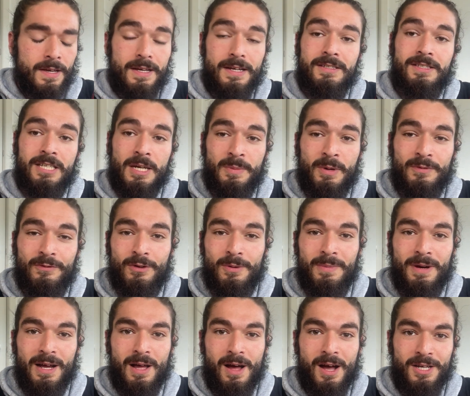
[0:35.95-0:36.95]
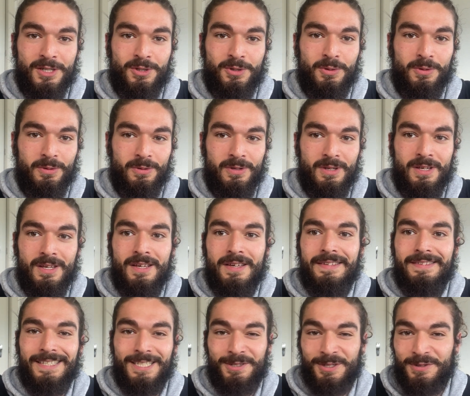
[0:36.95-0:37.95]
It's someone from my high school.
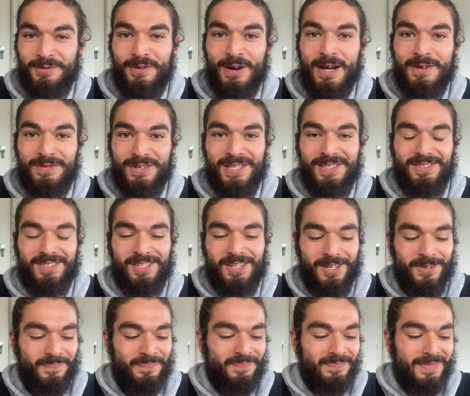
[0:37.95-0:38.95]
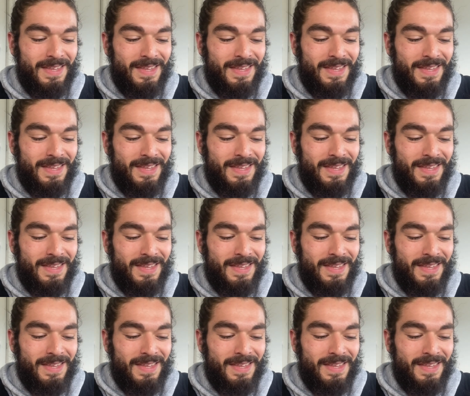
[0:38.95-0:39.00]
This was 5 years ago.